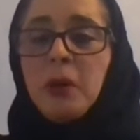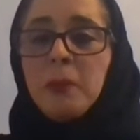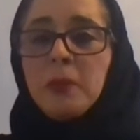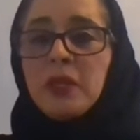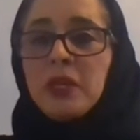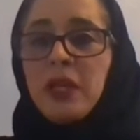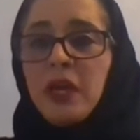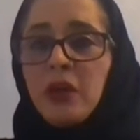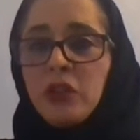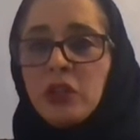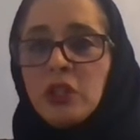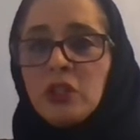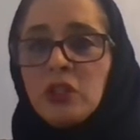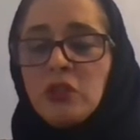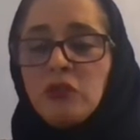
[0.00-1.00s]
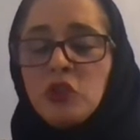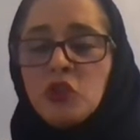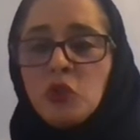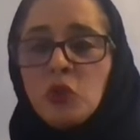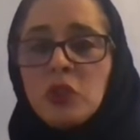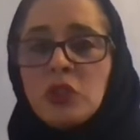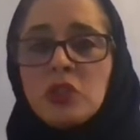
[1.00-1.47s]
public health
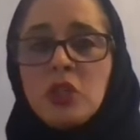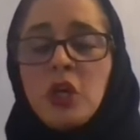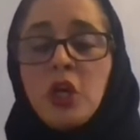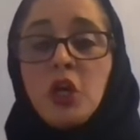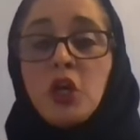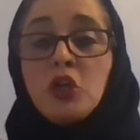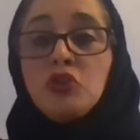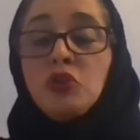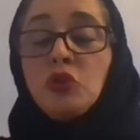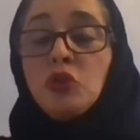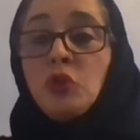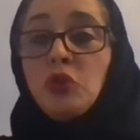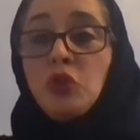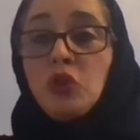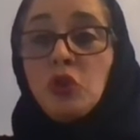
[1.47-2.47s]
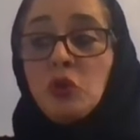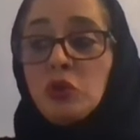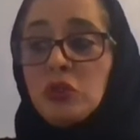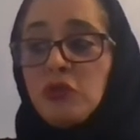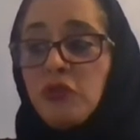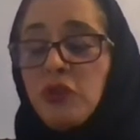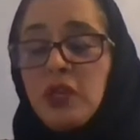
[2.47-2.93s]
individuals, to
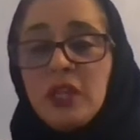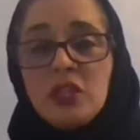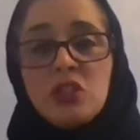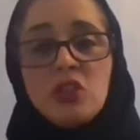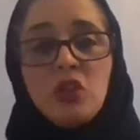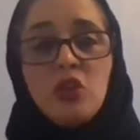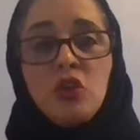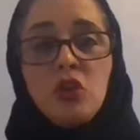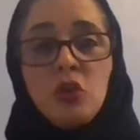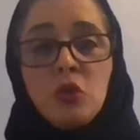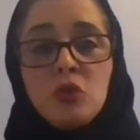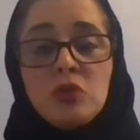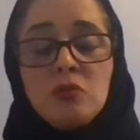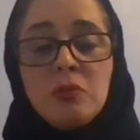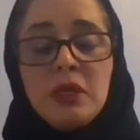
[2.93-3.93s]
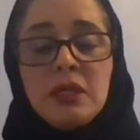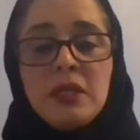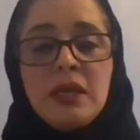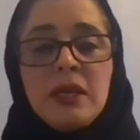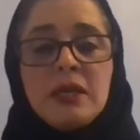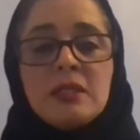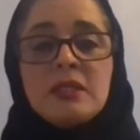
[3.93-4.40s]
news feeds, news
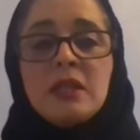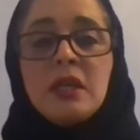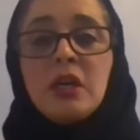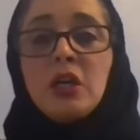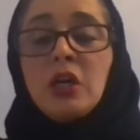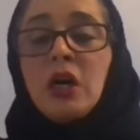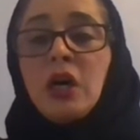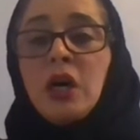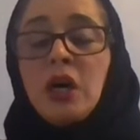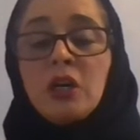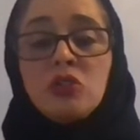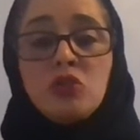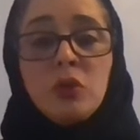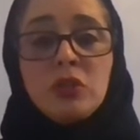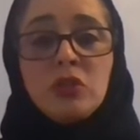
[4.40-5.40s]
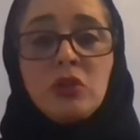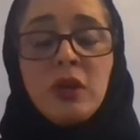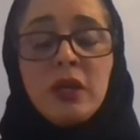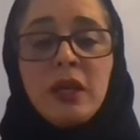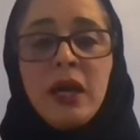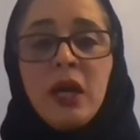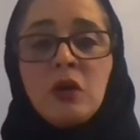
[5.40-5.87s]
medias, Twitter
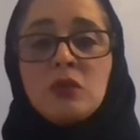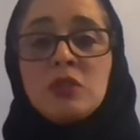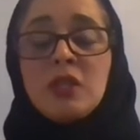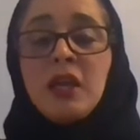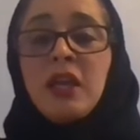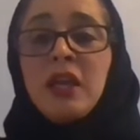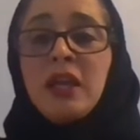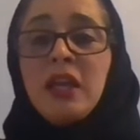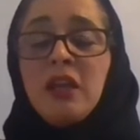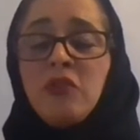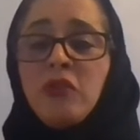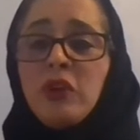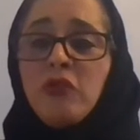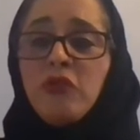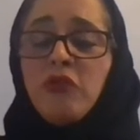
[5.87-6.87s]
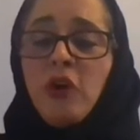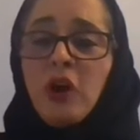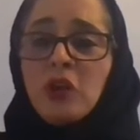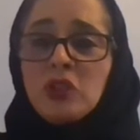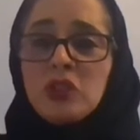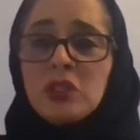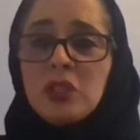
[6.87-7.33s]
accounts. Even
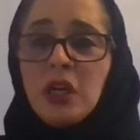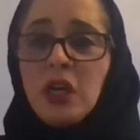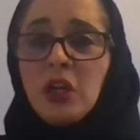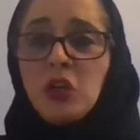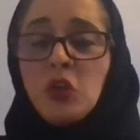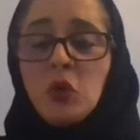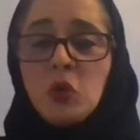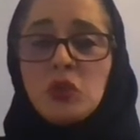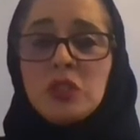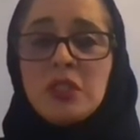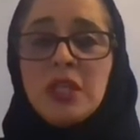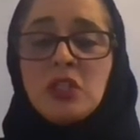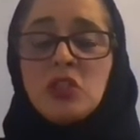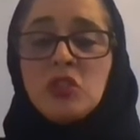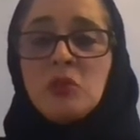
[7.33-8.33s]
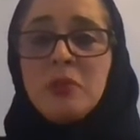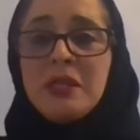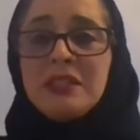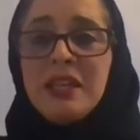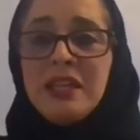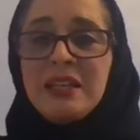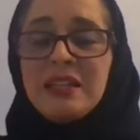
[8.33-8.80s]
false news needs to be
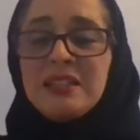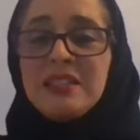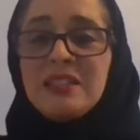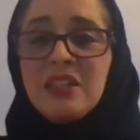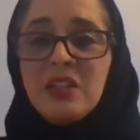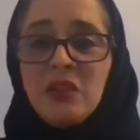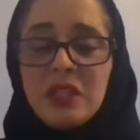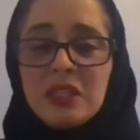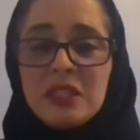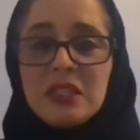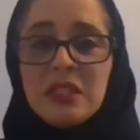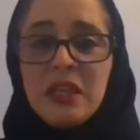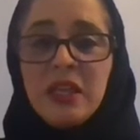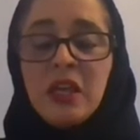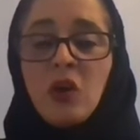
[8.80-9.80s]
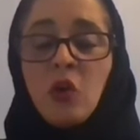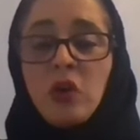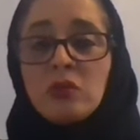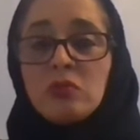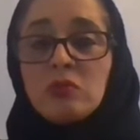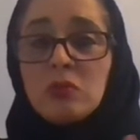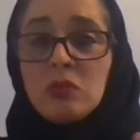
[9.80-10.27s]
taken seriously,
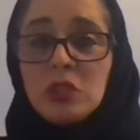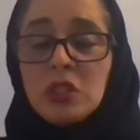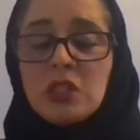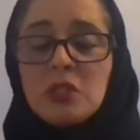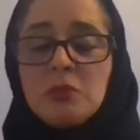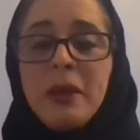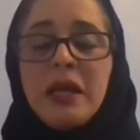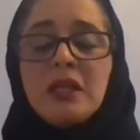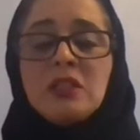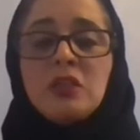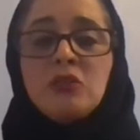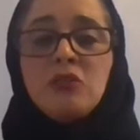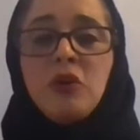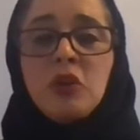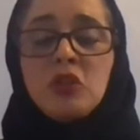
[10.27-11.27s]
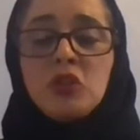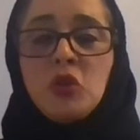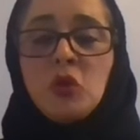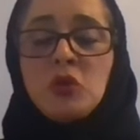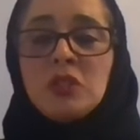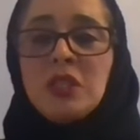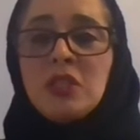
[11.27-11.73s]
or suspected false
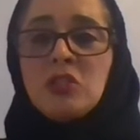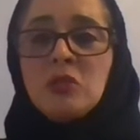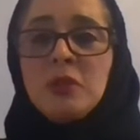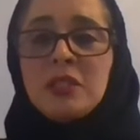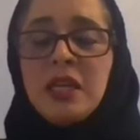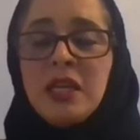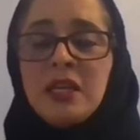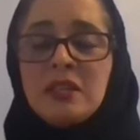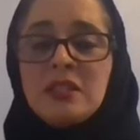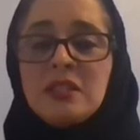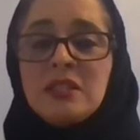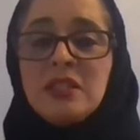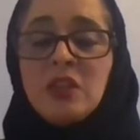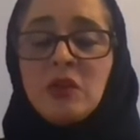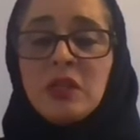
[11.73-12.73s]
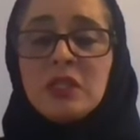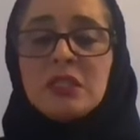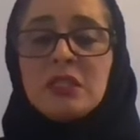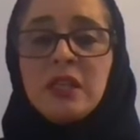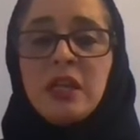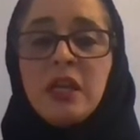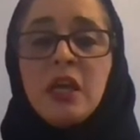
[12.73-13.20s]
news needs to be taken
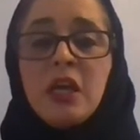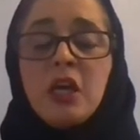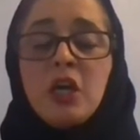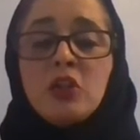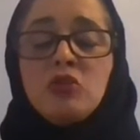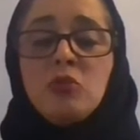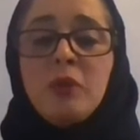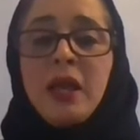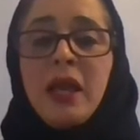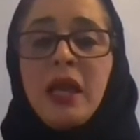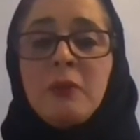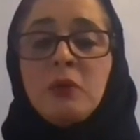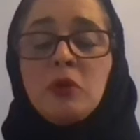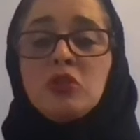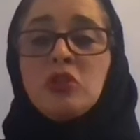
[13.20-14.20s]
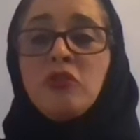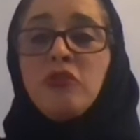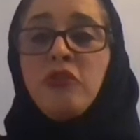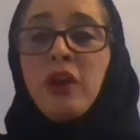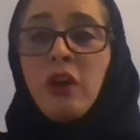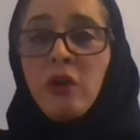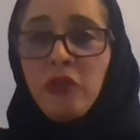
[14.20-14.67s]
seriously to be able to
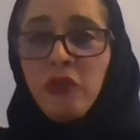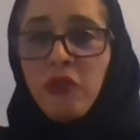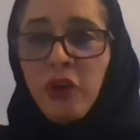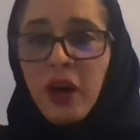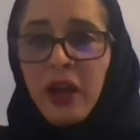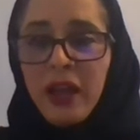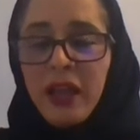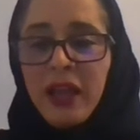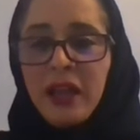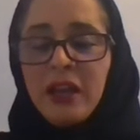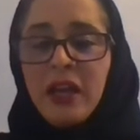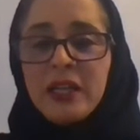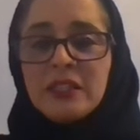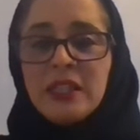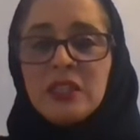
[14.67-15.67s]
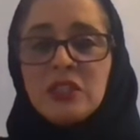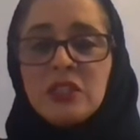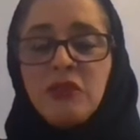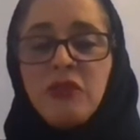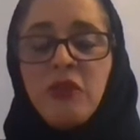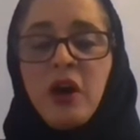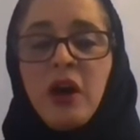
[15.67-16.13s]
verify and
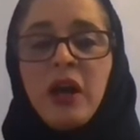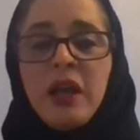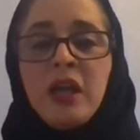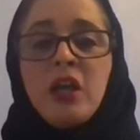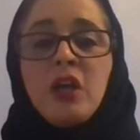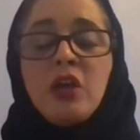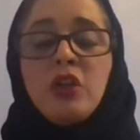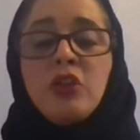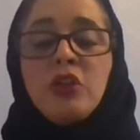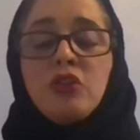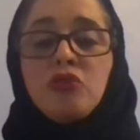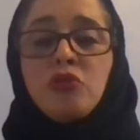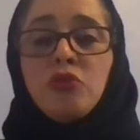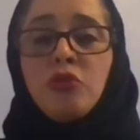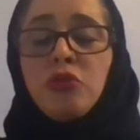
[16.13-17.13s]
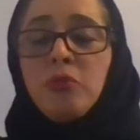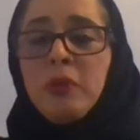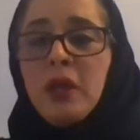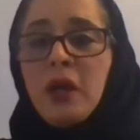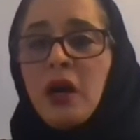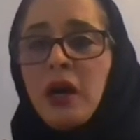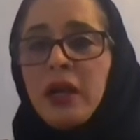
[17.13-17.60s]
identify the truth
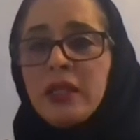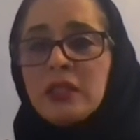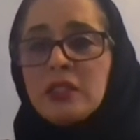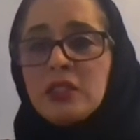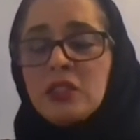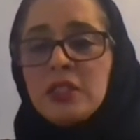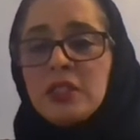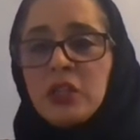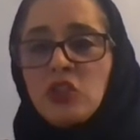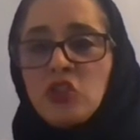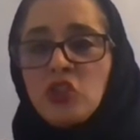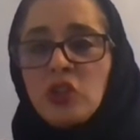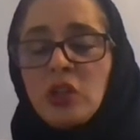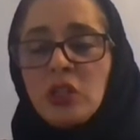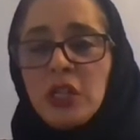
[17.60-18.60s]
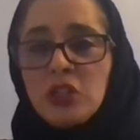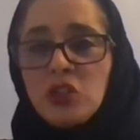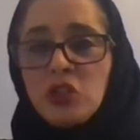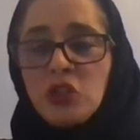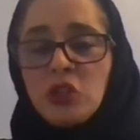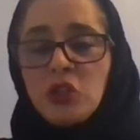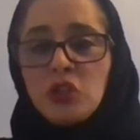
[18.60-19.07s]
behind such
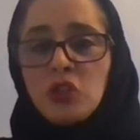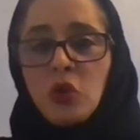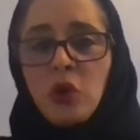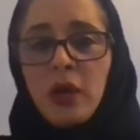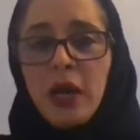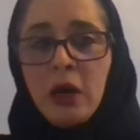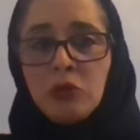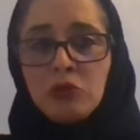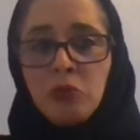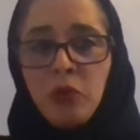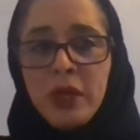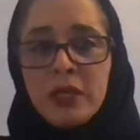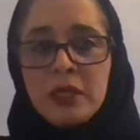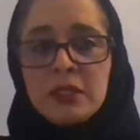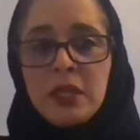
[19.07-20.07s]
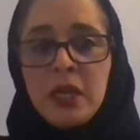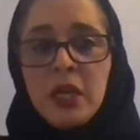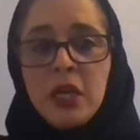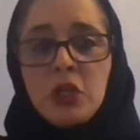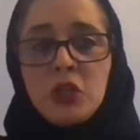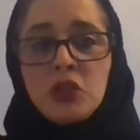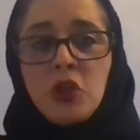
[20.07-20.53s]
clusters or outbreaks.
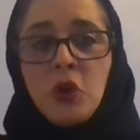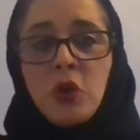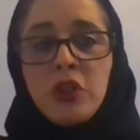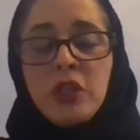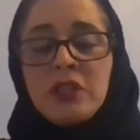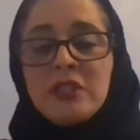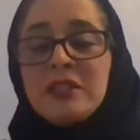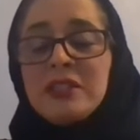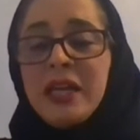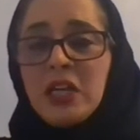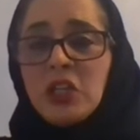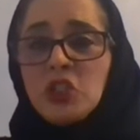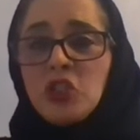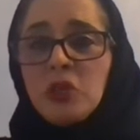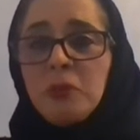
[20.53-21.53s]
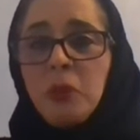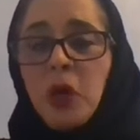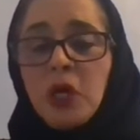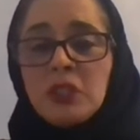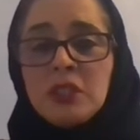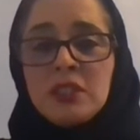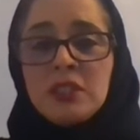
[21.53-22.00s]
So the detection
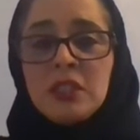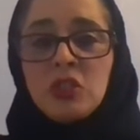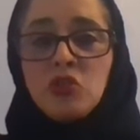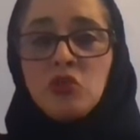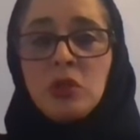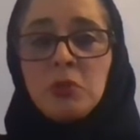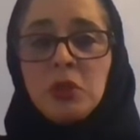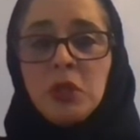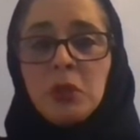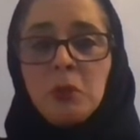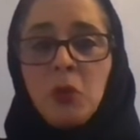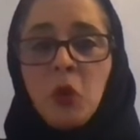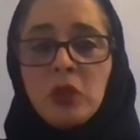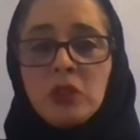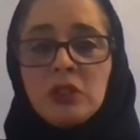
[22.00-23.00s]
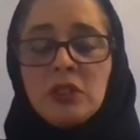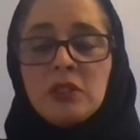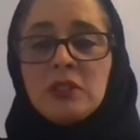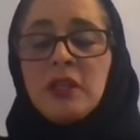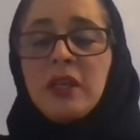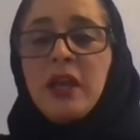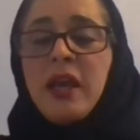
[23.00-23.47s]
part is extremely
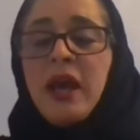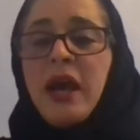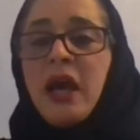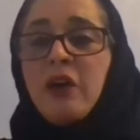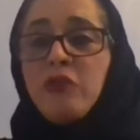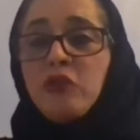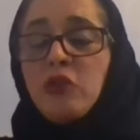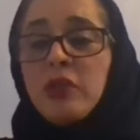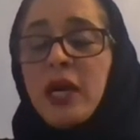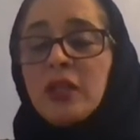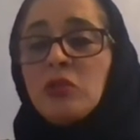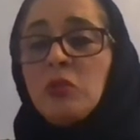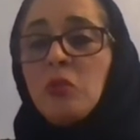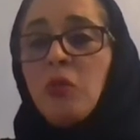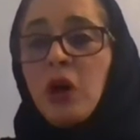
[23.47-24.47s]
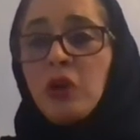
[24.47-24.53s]
important. After that,